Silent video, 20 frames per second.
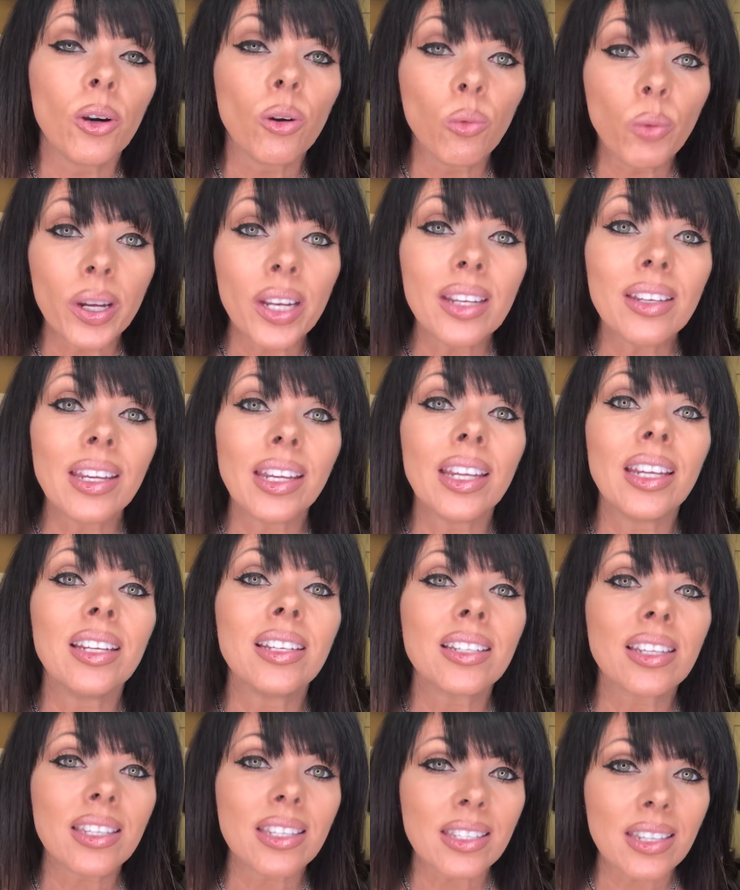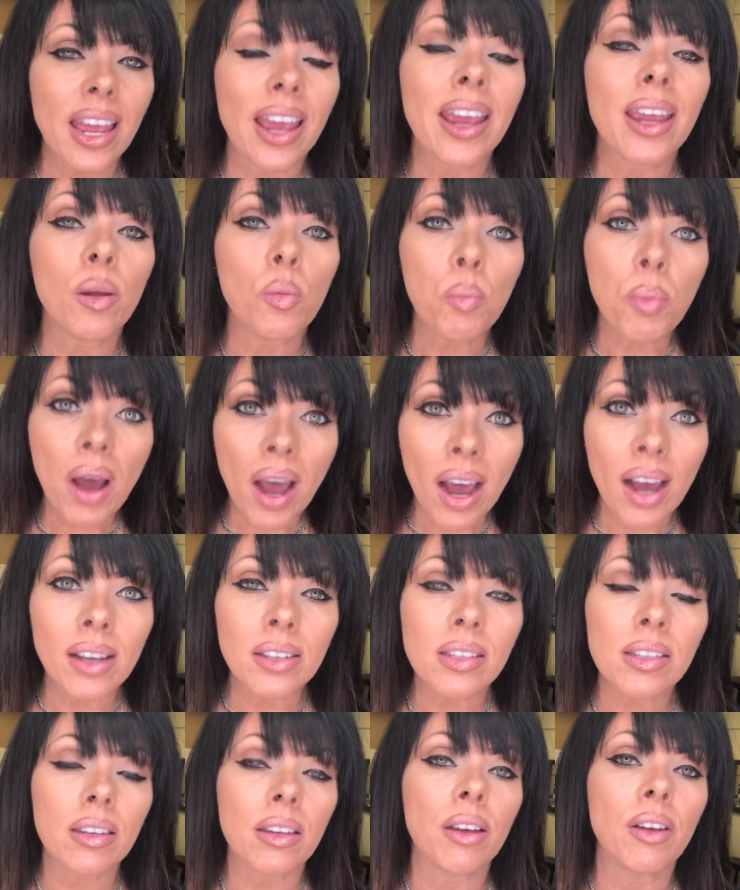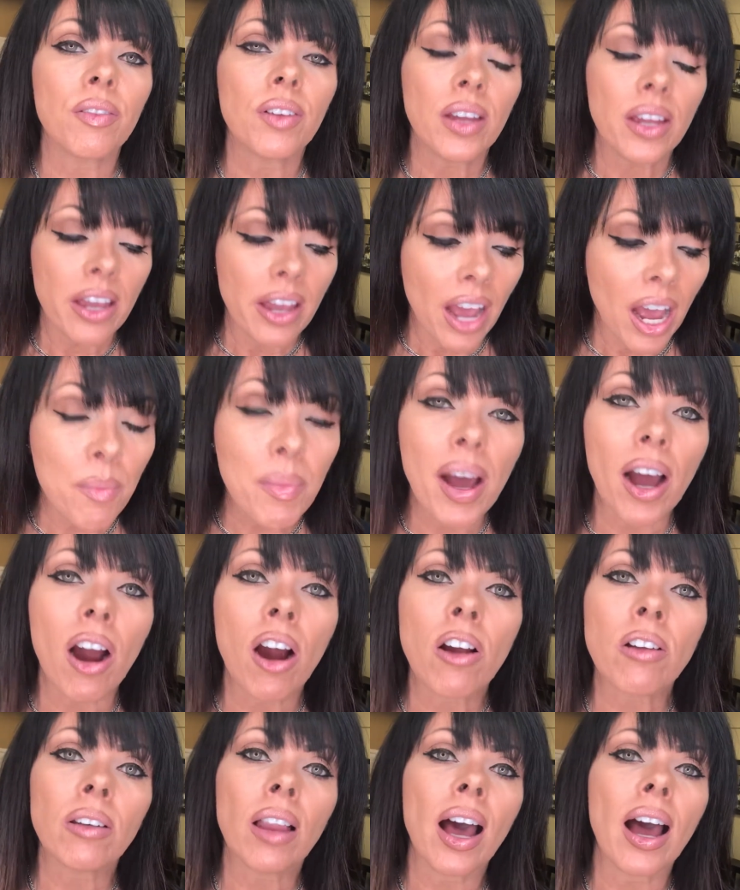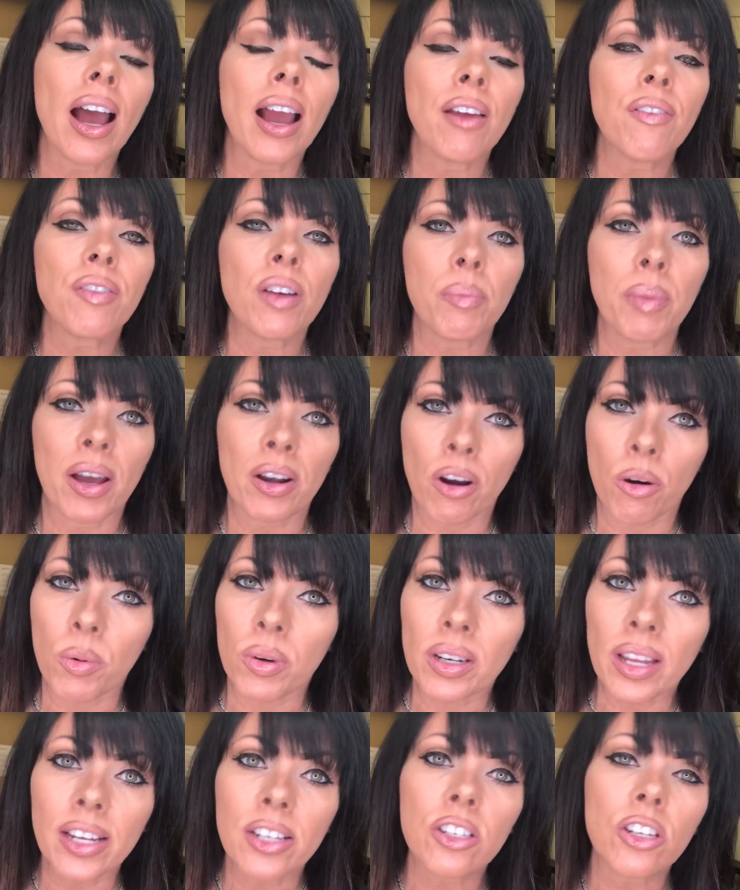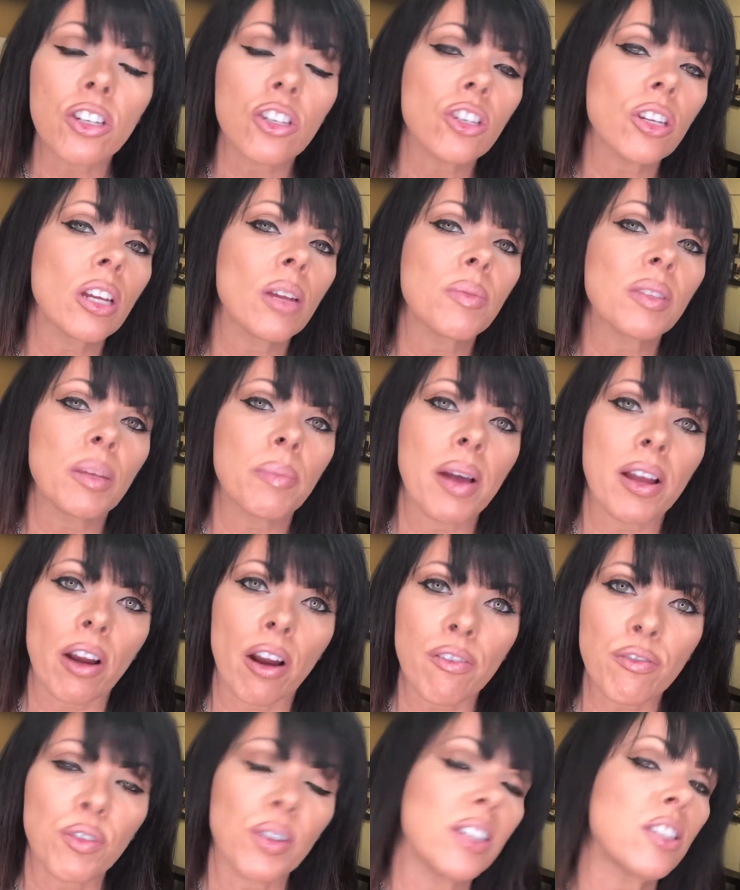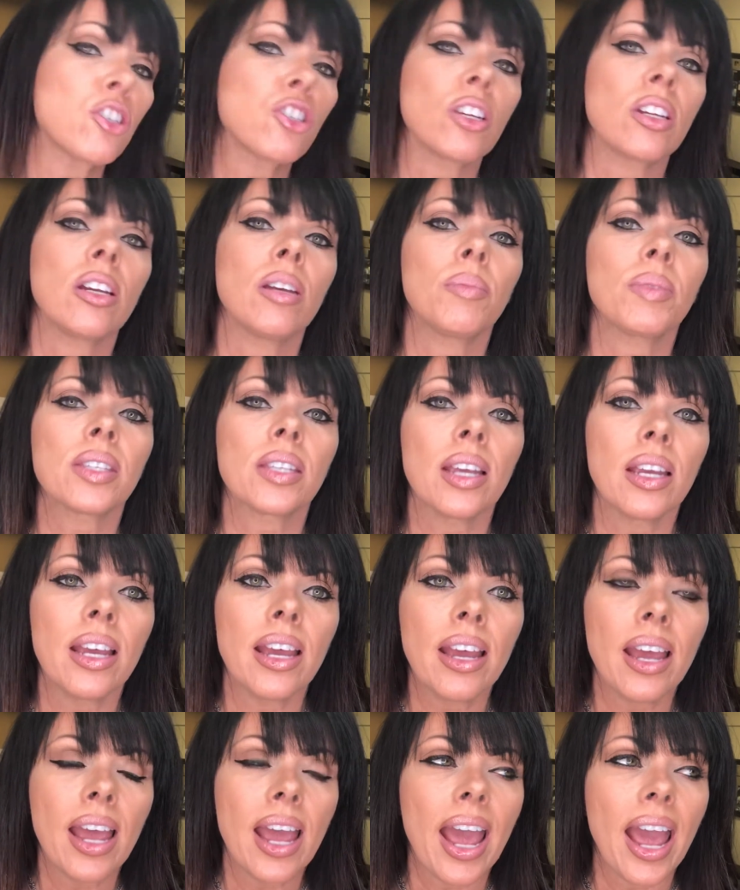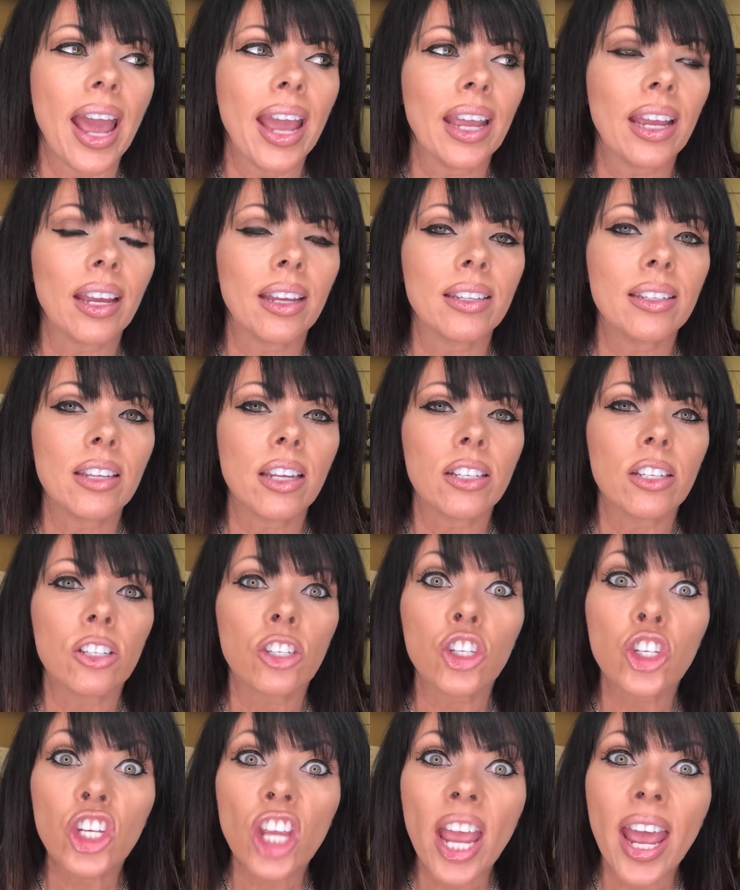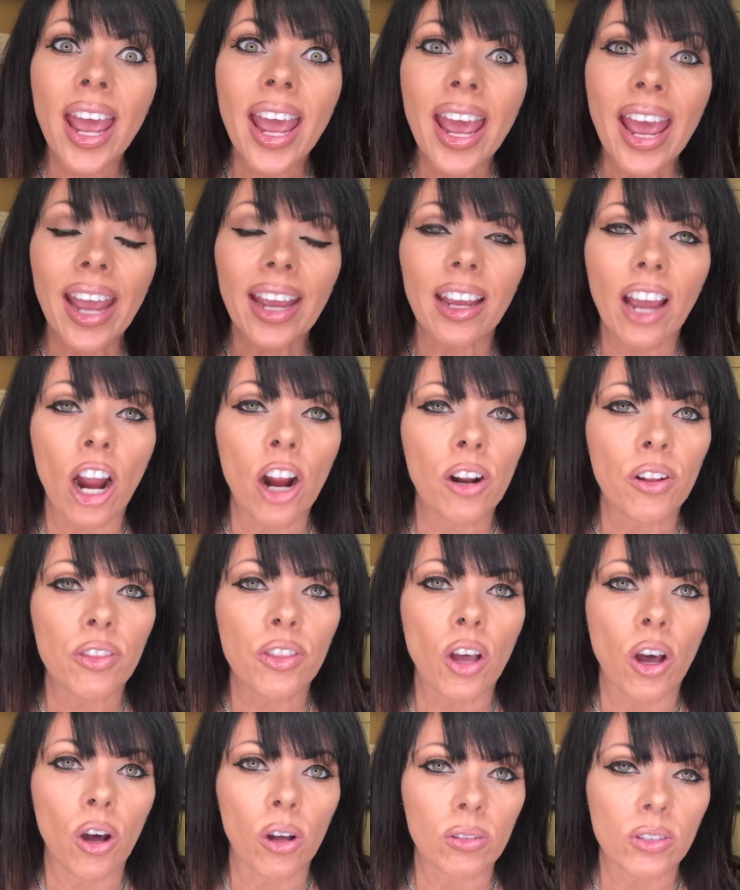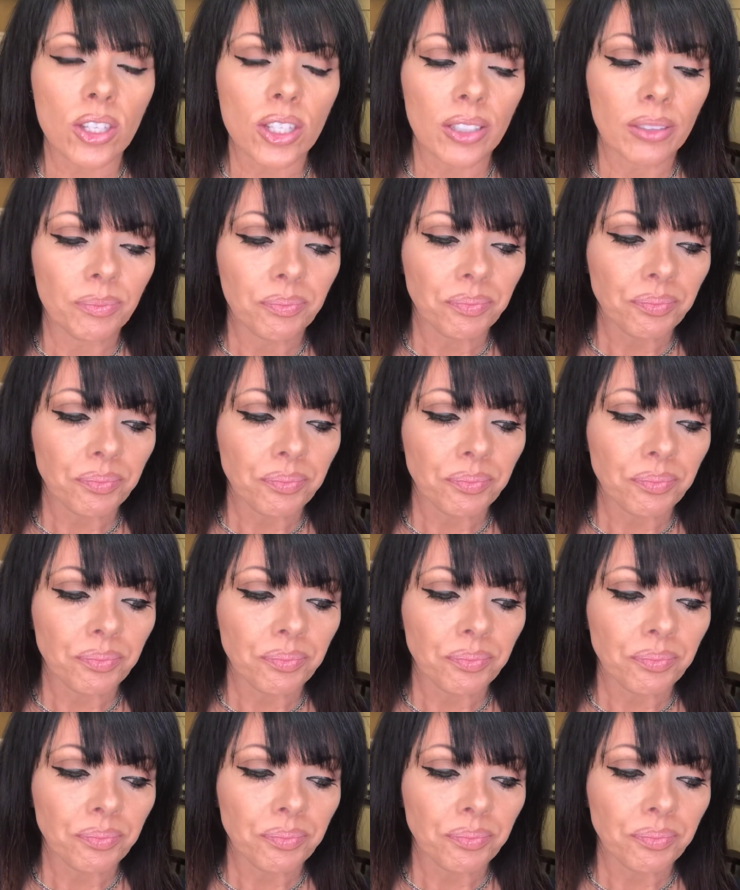We need to stay positive about our life, about our relationships, about our friendships, and check our thoughts.